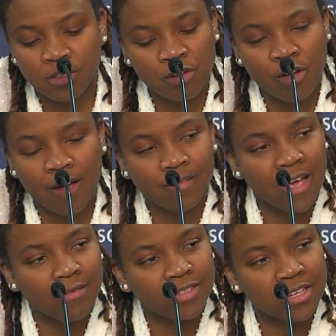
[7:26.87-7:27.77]
you don't have to
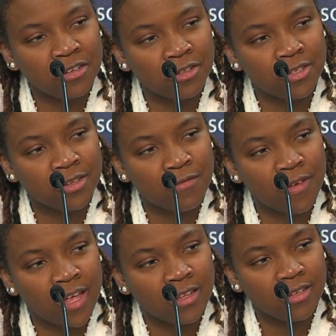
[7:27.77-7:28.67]
have skill to
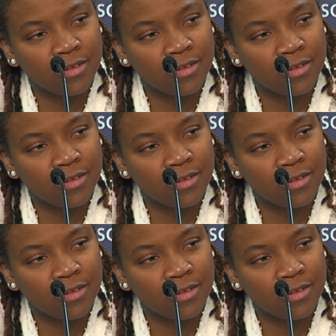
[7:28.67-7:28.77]
defend.